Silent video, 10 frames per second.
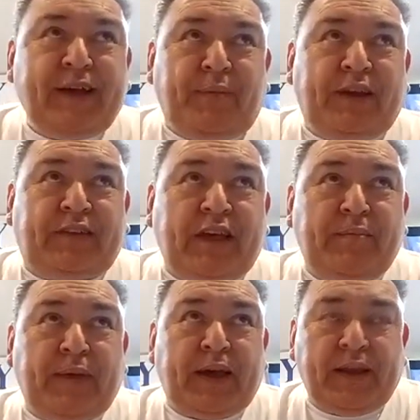How many say
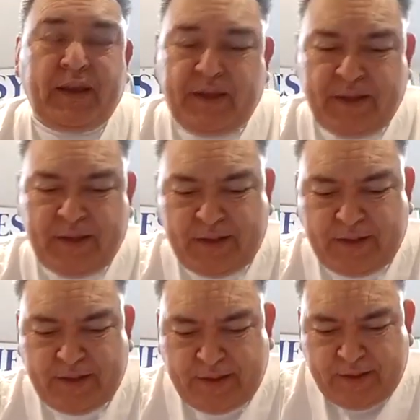amen?
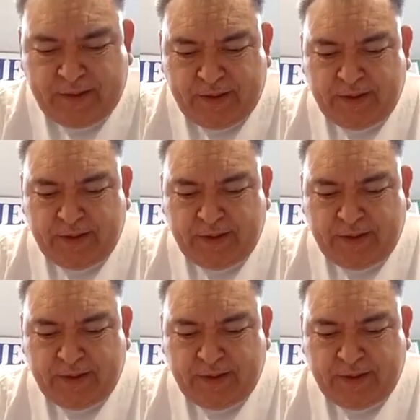Amen. amen.